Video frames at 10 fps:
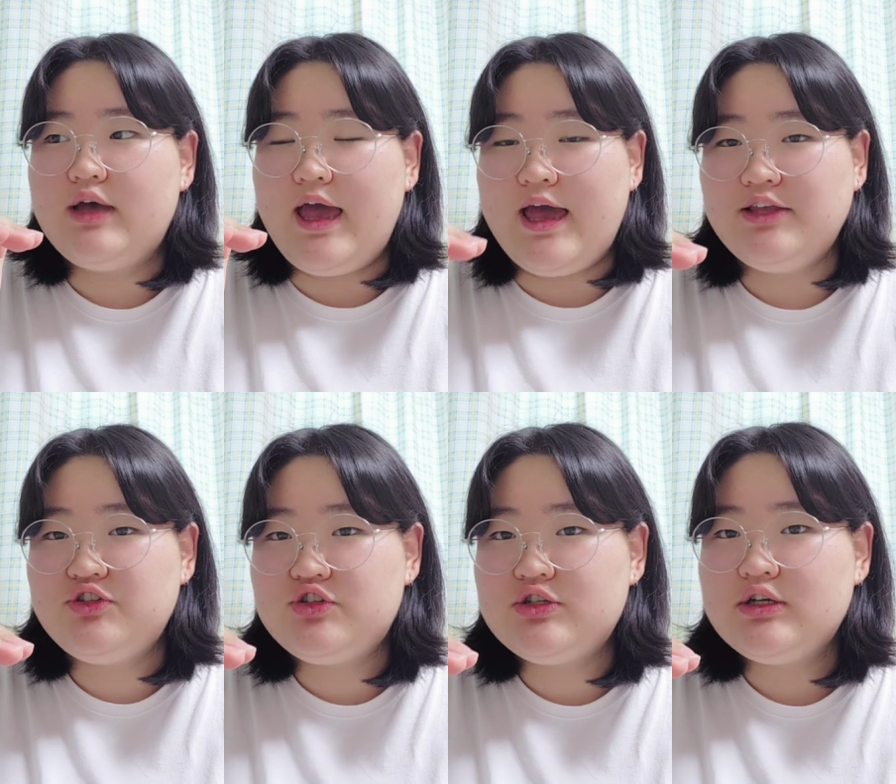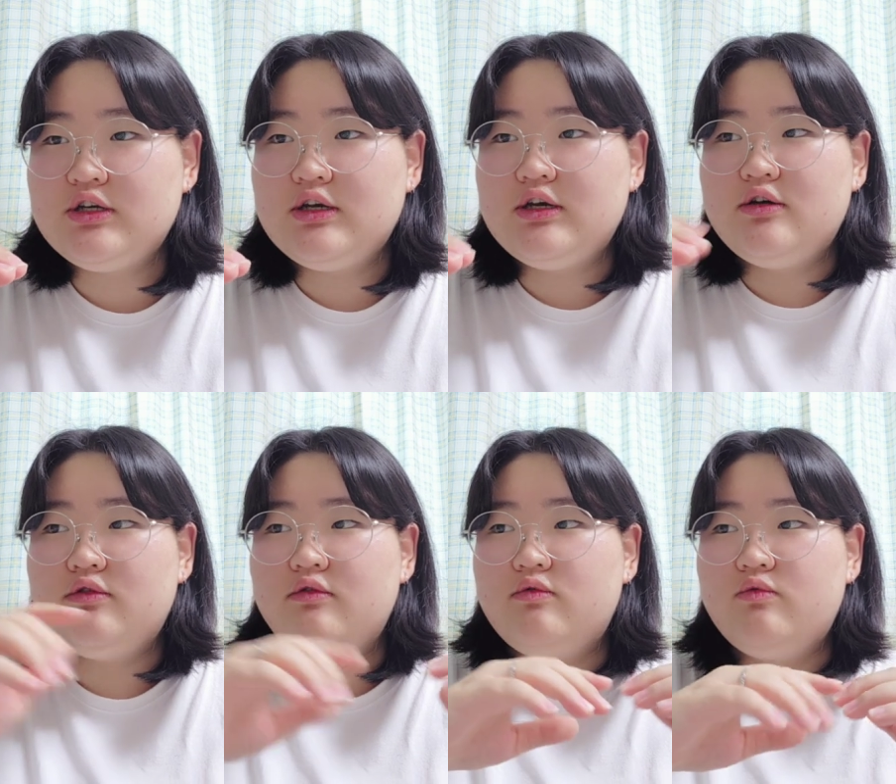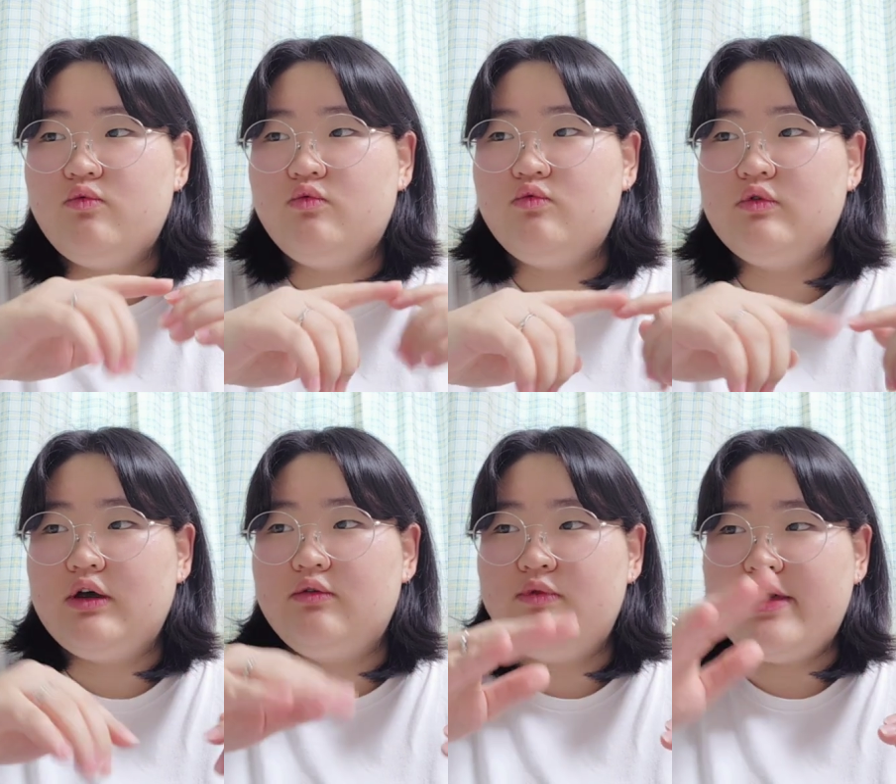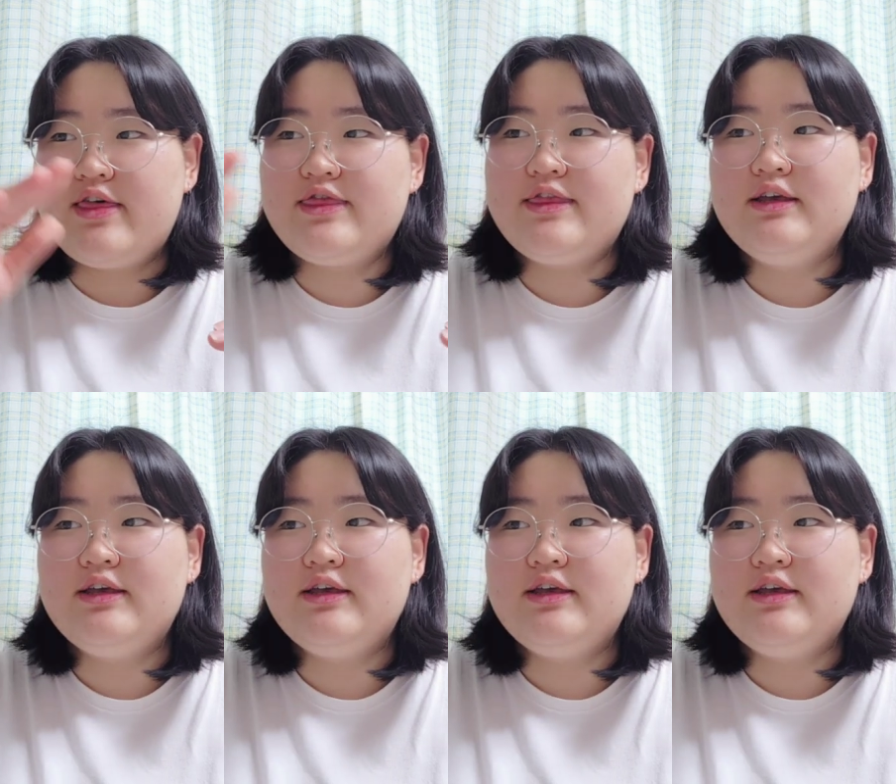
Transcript: etch with